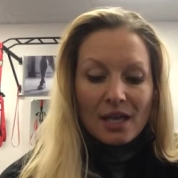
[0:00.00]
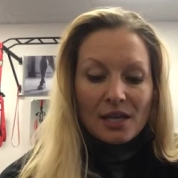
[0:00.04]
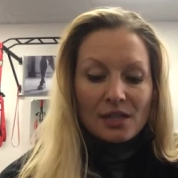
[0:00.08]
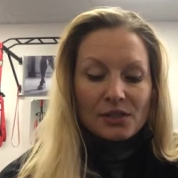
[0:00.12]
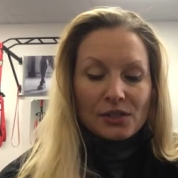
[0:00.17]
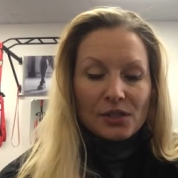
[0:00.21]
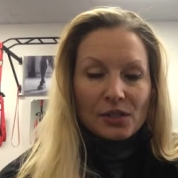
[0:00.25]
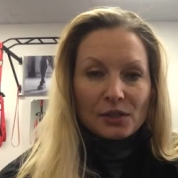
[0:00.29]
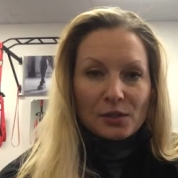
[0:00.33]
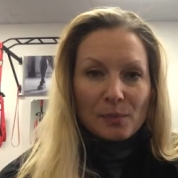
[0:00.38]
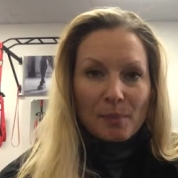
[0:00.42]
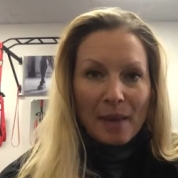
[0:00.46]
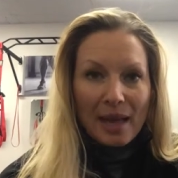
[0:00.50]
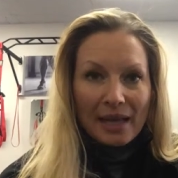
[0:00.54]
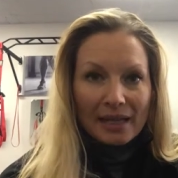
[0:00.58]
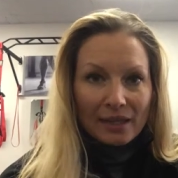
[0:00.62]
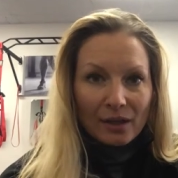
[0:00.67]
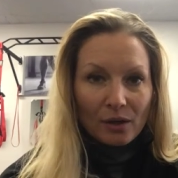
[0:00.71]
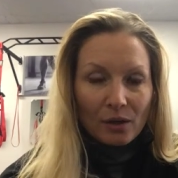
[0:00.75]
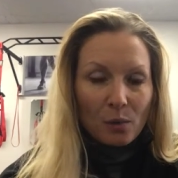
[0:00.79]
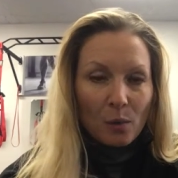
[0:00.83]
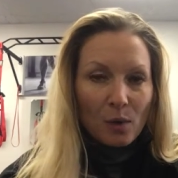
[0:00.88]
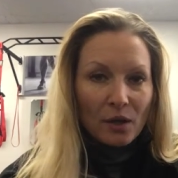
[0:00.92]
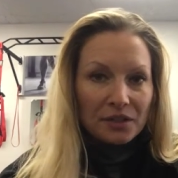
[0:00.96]
So
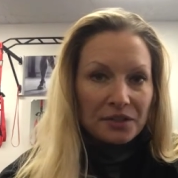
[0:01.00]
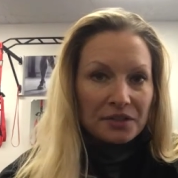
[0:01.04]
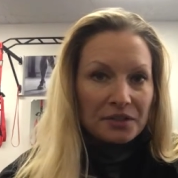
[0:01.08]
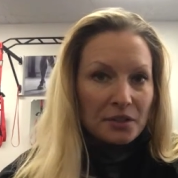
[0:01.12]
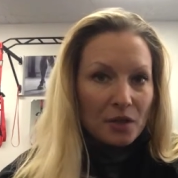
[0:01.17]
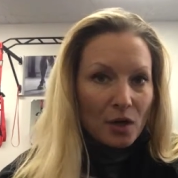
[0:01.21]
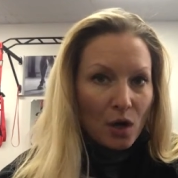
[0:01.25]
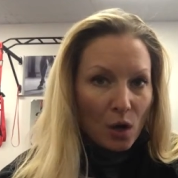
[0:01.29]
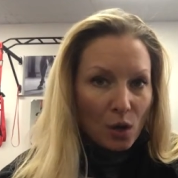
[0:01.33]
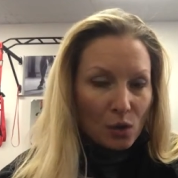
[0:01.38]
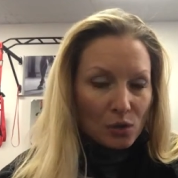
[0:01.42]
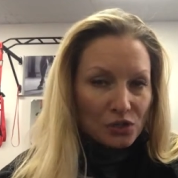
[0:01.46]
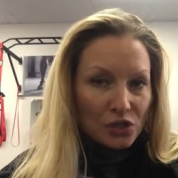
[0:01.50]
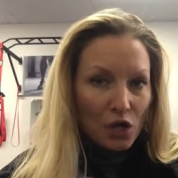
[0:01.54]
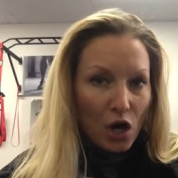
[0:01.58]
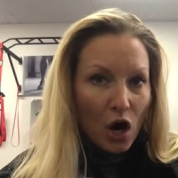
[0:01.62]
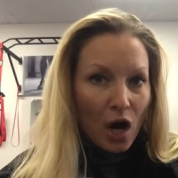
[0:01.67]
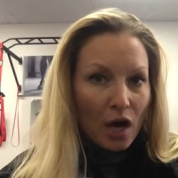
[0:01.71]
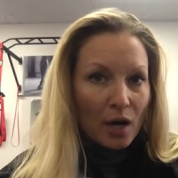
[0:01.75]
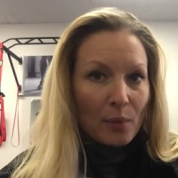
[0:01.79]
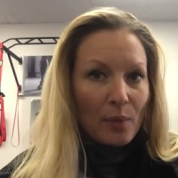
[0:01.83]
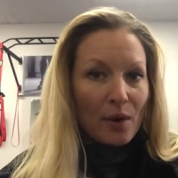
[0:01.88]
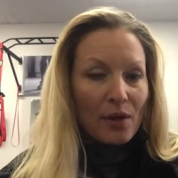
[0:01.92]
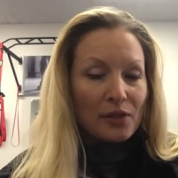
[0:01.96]
depending on what your goals
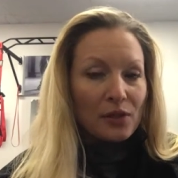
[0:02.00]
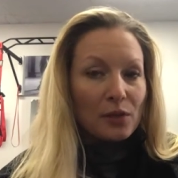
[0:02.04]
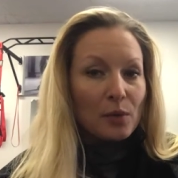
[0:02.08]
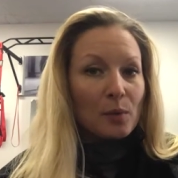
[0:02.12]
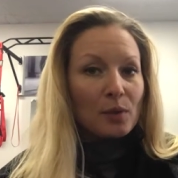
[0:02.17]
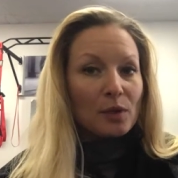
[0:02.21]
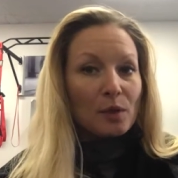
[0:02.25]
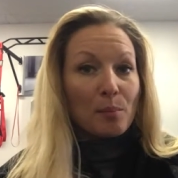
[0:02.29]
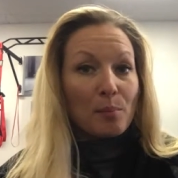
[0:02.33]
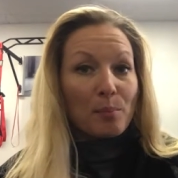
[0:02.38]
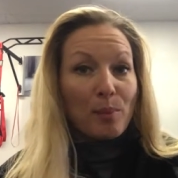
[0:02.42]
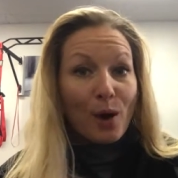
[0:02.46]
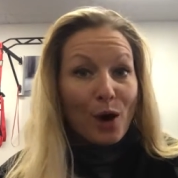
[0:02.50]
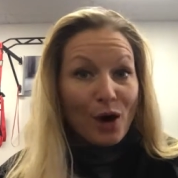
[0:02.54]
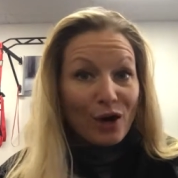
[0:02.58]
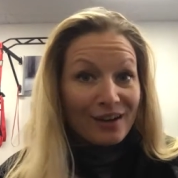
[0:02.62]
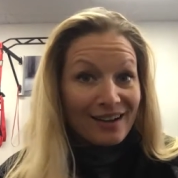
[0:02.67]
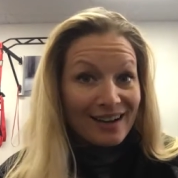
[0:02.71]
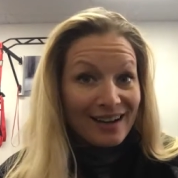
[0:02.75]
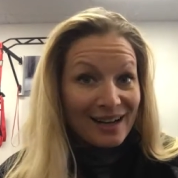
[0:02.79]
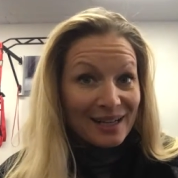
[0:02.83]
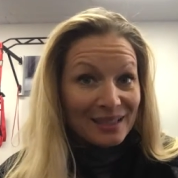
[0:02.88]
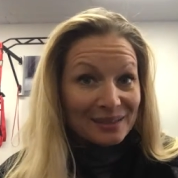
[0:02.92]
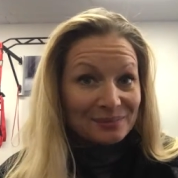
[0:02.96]
are, whether you want to
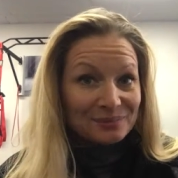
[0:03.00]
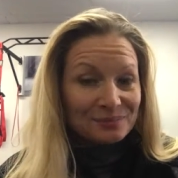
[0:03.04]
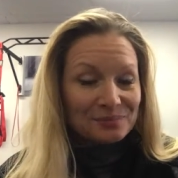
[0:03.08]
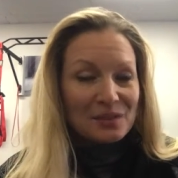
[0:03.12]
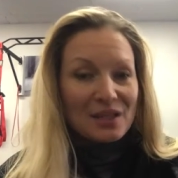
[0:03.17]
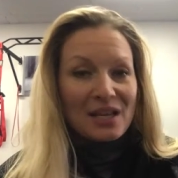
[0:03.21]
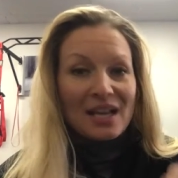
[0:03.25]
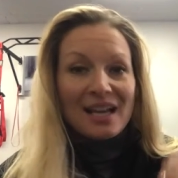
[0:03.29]
bulk up,